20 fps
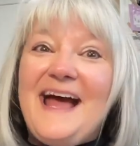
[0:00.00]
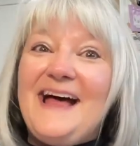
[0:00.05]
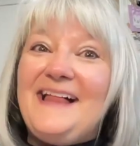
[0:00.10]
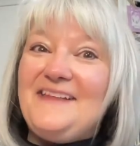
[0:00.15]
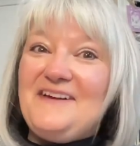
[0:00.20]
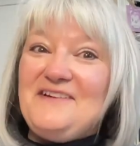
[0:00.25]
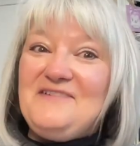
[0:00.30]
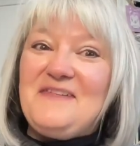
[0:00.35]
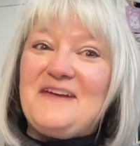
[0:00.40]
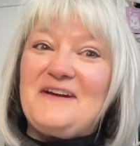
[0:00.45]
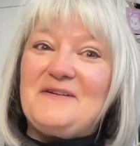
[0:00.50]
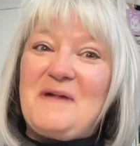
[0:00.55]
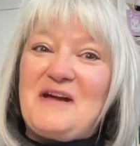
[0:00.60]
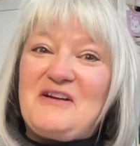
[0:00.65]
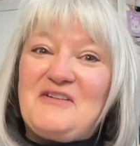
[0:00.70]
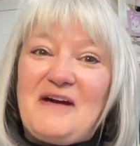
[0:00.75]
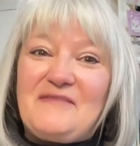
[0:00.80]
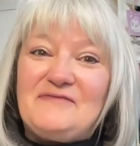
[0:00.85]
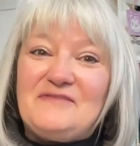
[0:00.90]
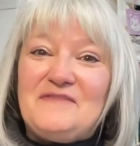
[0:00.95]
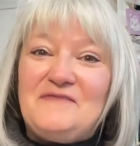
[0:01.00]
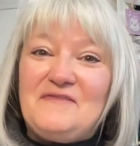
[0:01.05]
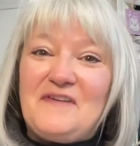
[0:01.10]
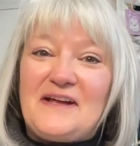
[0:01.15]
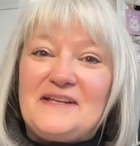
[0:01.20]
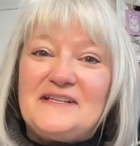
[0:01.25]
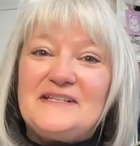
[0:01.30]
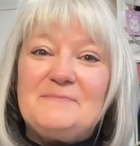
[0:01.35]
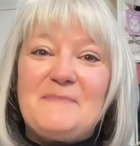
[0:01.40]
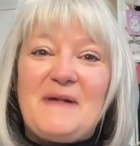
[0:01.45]
Hello there, my crafty
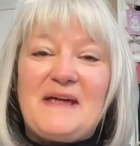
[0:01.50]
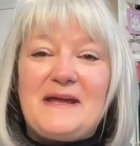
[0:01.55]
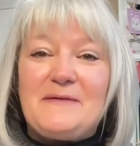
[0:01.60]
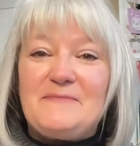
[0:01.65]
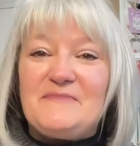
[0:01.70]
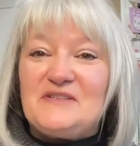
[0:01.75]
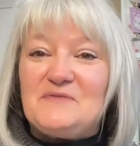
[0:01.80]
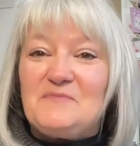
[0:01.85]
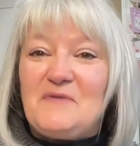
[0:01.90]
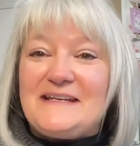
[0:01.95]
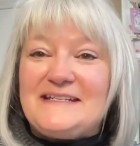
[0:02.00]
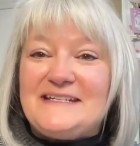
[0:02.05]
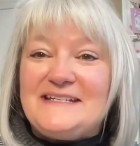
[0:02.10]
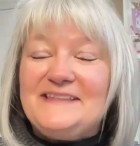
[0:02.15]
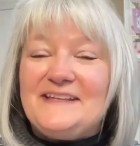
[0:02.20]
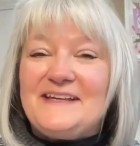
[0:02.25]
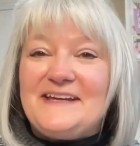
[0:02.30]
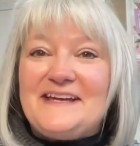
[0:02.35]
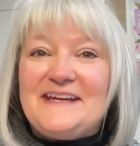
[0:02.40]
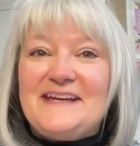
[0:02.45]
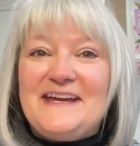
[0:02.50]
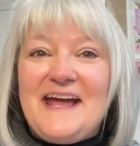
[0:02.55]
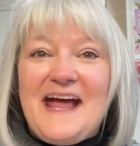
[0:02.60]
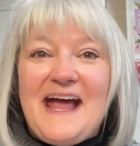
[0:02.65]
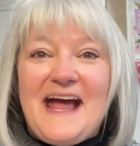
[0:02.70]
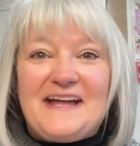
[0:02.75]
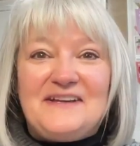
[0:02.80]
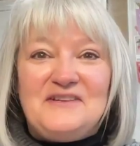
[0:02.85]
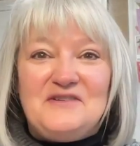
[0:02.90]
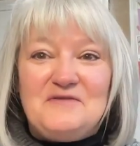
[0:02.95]
friends. My name is Wendy Lee,
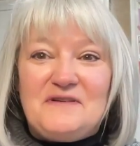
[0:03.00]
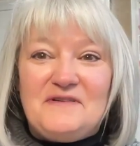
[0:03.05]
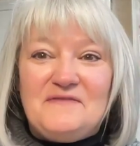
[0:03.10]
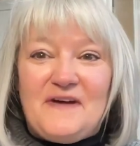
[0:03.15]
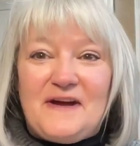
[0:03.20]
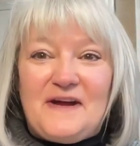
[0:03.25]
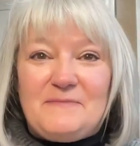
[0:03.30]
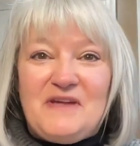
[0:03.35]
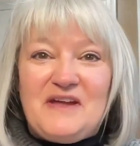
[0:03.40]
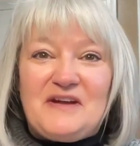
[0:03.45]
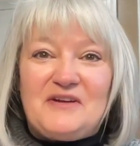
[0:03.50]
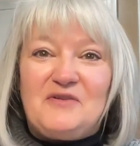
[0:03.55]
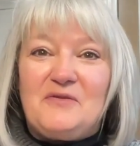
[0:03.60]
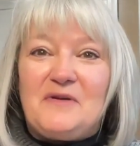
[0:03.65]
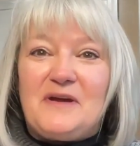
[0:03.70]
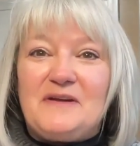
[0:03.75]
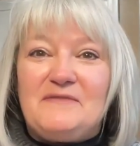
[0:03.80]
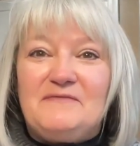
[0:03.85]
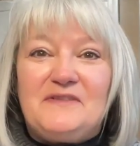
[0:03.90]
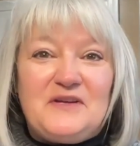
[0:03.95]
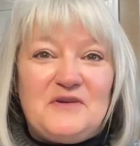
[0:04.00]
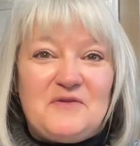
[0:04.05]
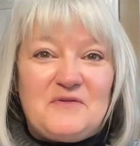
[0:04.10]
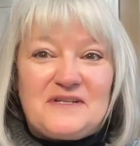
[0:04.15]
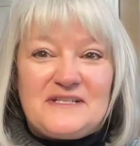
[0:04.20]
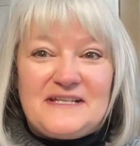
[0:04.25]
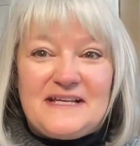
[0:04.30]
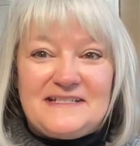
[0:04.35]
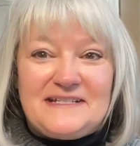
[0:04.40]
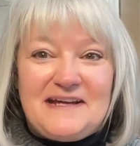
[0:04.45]
and you can find me at
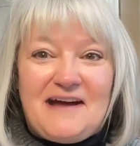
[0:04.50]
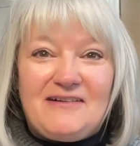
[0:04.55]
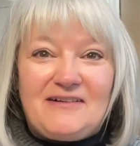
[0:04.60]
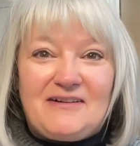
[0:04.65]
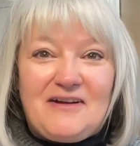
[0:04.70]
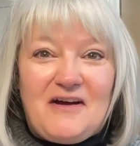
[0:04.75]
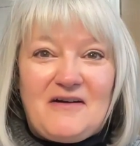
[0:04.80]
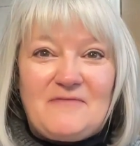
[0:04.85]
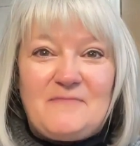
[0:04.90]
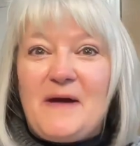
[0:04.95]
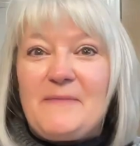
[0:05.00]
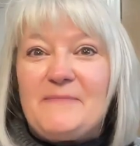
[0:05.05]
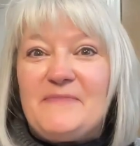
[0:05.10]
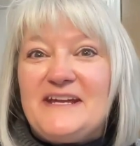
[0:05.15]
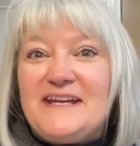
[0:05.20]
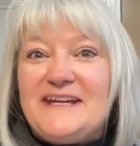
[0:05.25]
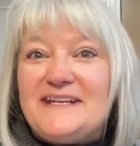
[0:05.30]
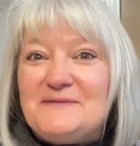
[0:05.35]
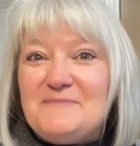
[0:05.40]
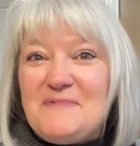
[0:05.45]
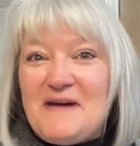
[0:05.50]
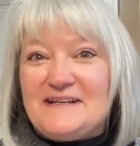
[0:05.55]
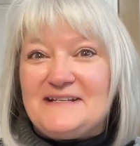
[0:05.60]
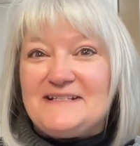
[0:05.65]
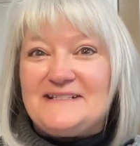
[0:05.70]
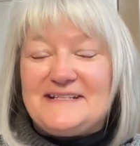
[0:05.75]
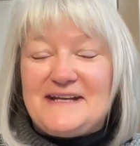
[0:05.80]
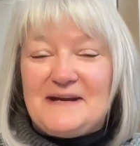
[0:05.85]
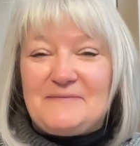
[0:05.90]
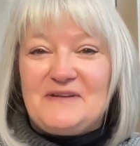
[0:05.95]
CreativeLeeYours.com. I'm an
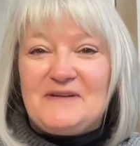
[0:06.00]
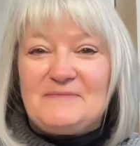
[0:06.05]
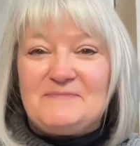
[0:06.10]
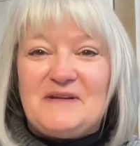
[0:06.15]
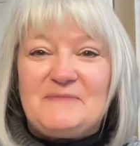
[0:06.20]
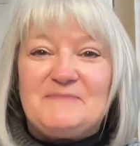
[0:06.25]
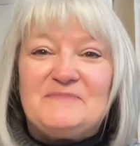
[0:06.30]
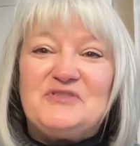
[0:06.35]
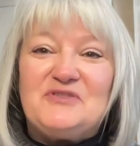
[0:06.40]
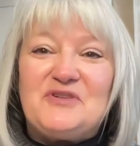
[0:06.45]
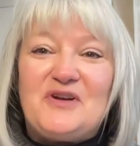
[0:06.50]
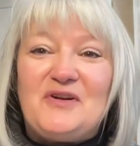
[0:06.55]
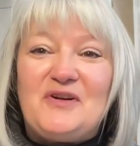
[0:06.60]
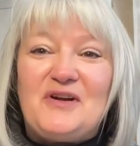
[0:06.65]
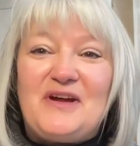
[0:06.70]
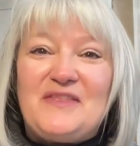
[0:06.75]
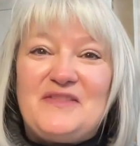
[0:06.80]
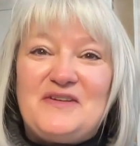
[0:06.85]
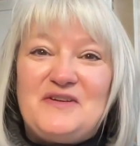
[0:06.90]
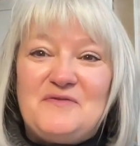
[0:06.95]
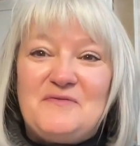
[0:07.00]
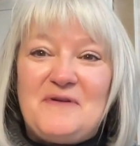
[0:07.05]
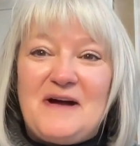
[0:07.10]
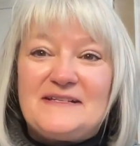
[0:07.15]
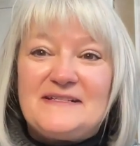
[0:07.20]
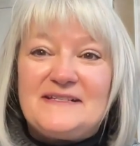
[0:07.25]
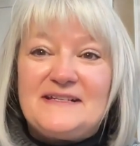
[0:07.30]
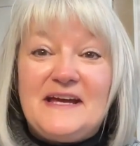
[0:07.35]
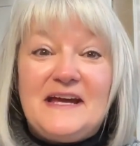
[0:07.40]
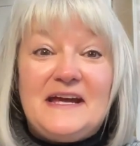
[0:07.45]
independent Stampin' Up! Demonstrator in the
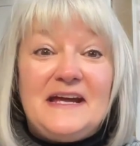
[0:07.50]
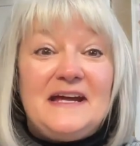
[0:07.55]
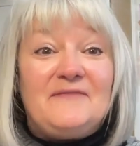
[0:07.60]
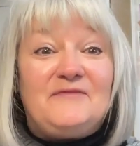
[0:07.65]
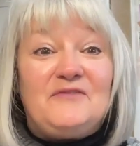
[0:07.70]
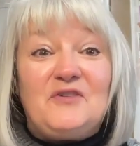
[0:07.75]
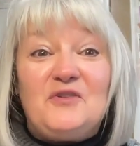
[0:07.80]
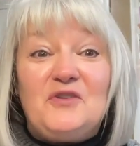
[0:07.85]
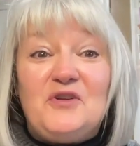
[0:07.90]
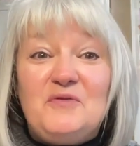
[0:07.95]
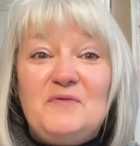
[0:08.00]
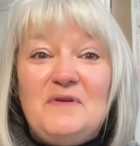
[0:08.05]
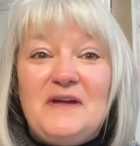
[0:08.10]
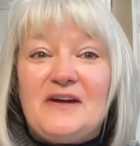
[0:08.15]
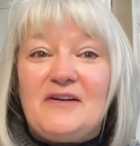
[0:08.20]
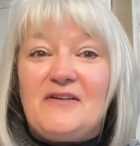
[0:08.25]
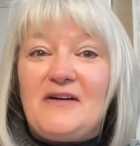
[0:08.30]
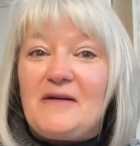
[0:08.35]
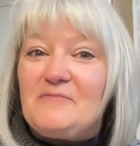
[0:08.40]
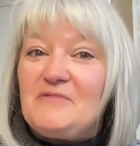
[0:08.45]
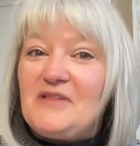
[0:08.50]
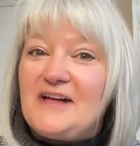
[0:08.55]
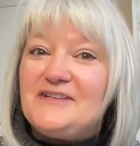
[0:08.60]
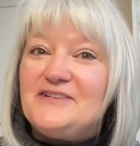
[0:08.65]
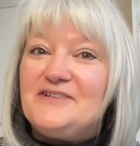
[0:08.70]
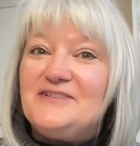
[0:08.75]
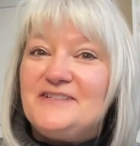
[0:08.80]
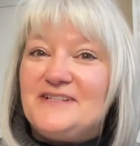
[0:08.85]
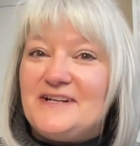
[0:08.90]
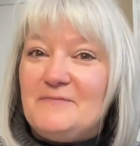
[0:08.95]
US. If you're new here, I'm glad
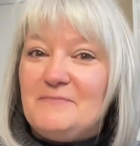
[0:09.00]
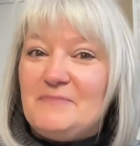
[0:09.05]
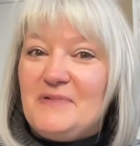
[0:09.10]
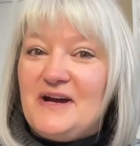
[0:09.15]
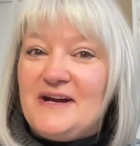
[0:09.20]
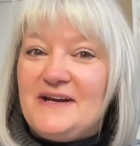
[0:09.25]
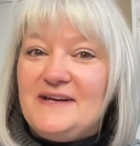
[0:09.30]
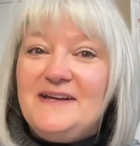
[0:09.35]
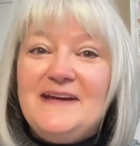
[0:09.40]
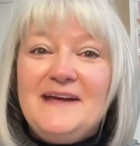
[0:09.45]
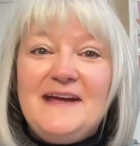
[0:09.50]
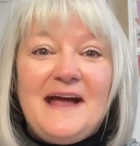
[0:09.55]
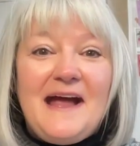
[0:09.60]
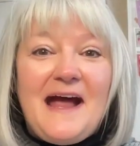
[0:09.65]
you stopped by.